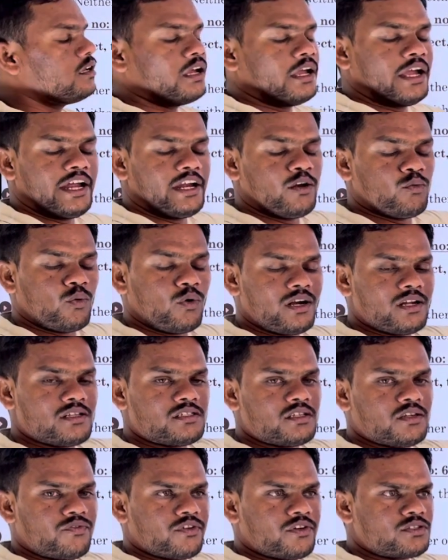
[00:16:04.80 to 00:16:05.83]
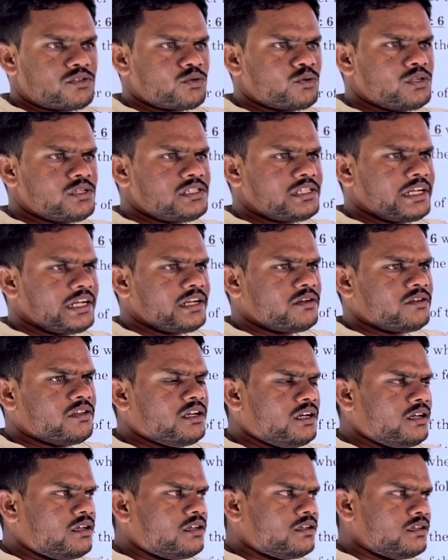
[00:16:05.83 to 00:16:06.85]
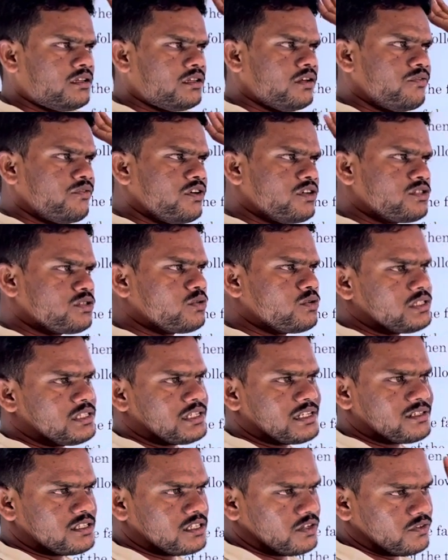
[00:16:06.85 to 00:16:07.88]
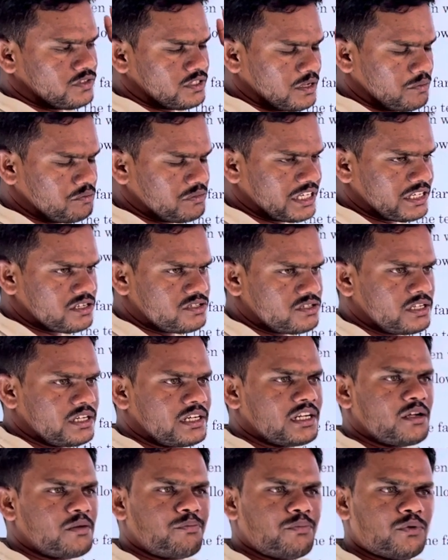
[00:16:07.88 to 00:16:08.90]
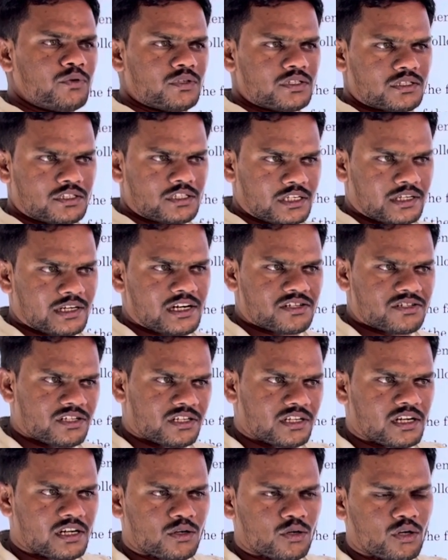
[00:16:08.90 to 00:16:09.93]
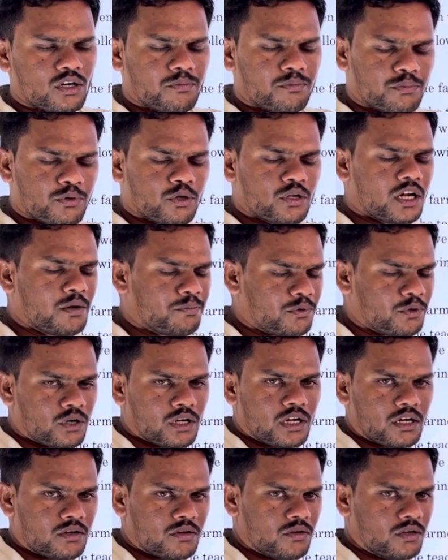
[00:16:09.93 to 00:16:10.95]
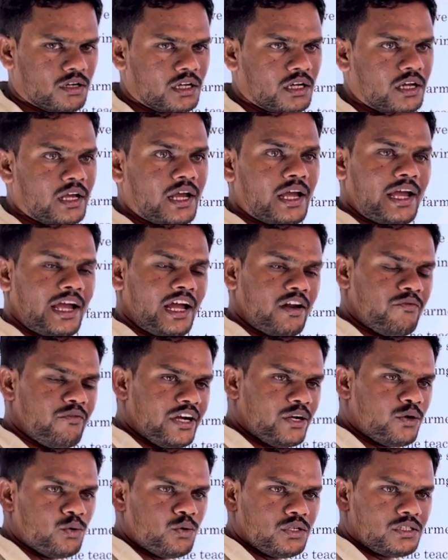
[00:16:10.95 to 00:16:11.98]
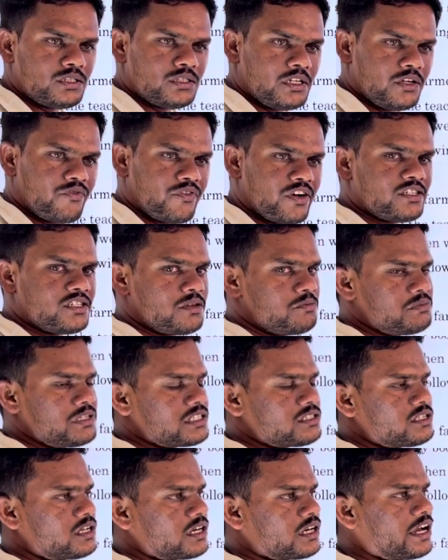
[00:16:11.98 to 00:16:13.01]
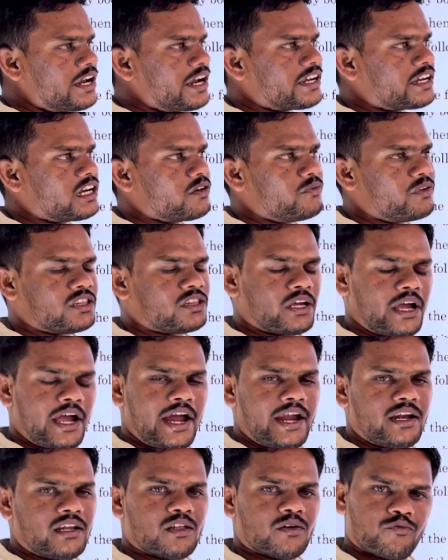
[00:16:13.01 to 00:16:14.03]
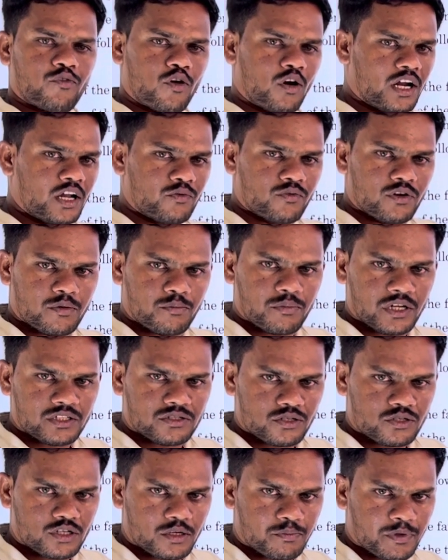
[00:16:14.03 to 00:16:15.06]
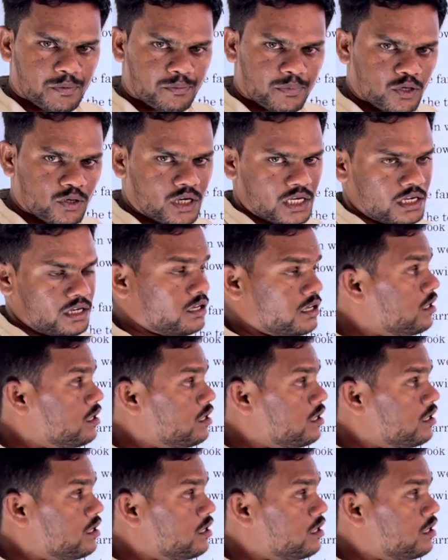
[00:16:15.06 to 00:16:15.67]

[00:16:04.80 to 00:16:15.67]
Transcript: And what does the first rule say? The first rule says subject is singular, singular rule, plural rule. And when two different subjects are connected with and, the following verb also should be plural.